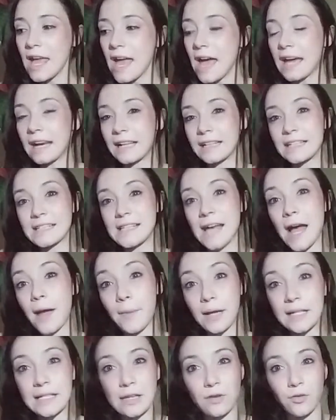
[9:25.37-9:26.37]
And at the time,
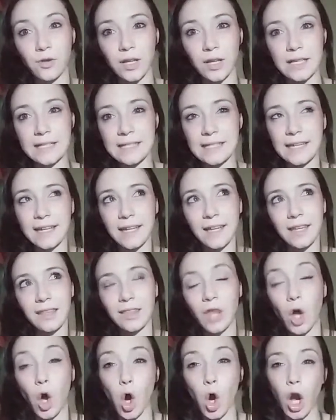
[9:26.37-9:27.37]
I didn't realize, like,
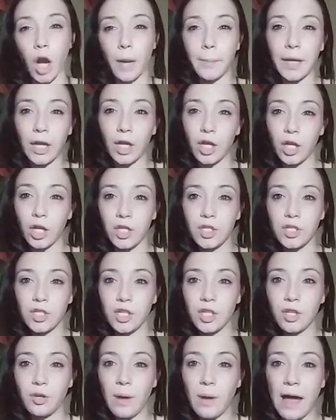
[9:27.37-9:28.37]
the harm it could
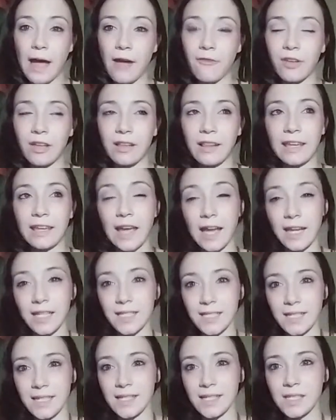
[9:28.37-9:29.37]
do having, like,
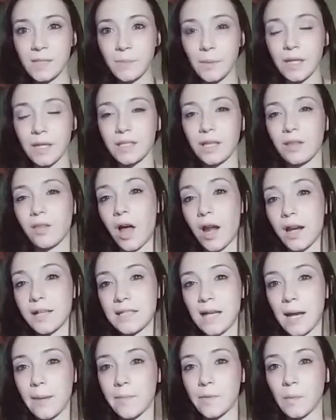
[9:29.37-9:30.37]
IDs, because a lot of
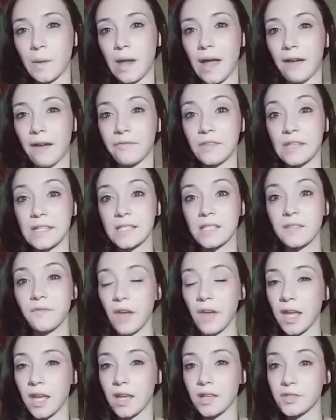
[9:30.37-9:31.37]
times we have these
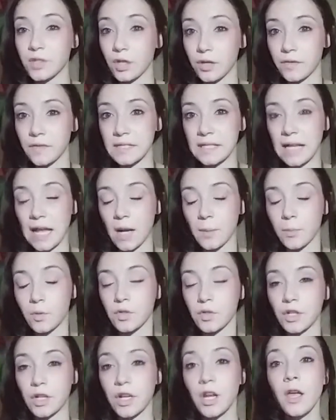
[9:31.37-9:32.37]
fake service
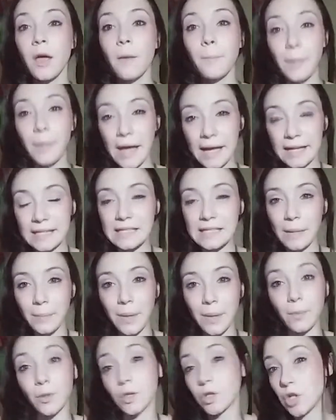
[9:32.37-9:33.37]
animals or pets that
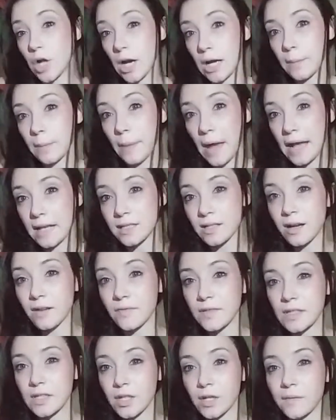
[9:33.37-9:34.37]
people are trying to pass
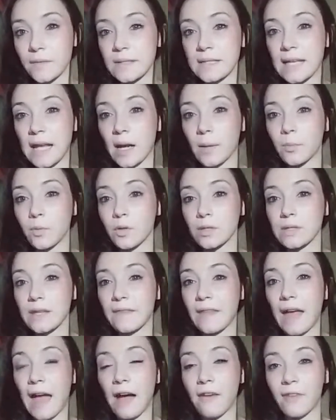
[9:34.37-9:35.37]
off as service animals, and
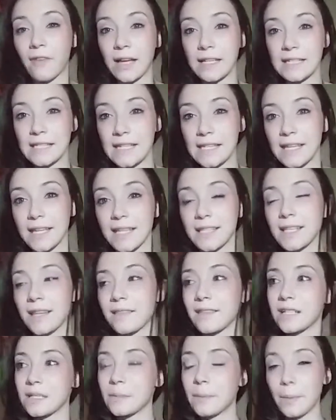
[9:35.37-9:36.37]
they have IDs, and
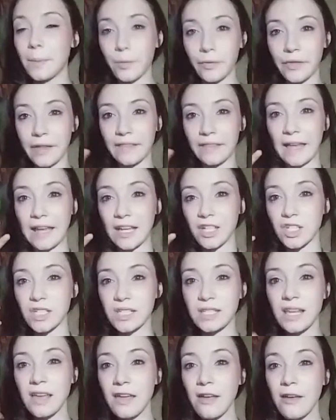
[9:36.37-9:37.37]
these people think they can
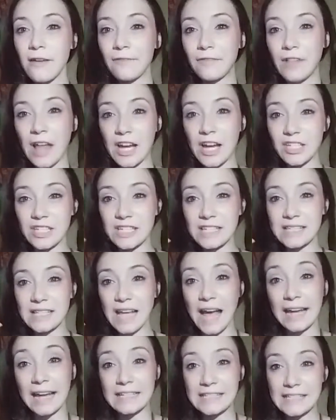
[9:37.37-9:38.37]
just flash this
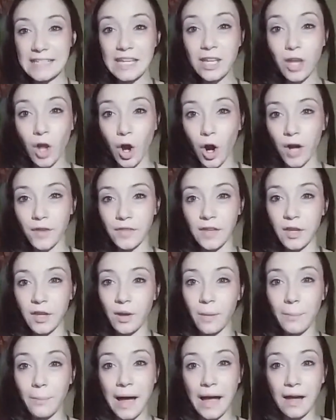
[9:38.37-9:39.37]
ID card that you
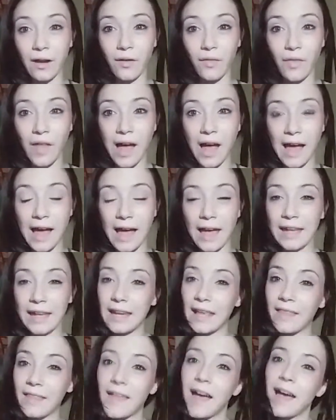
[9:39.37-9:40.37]
can buy online,
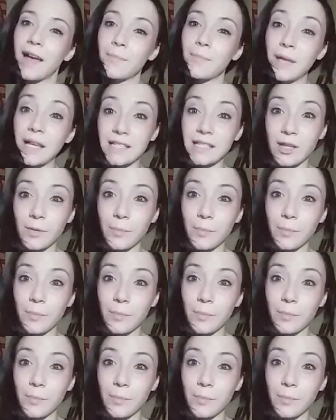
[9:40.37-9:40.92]
and that it makes their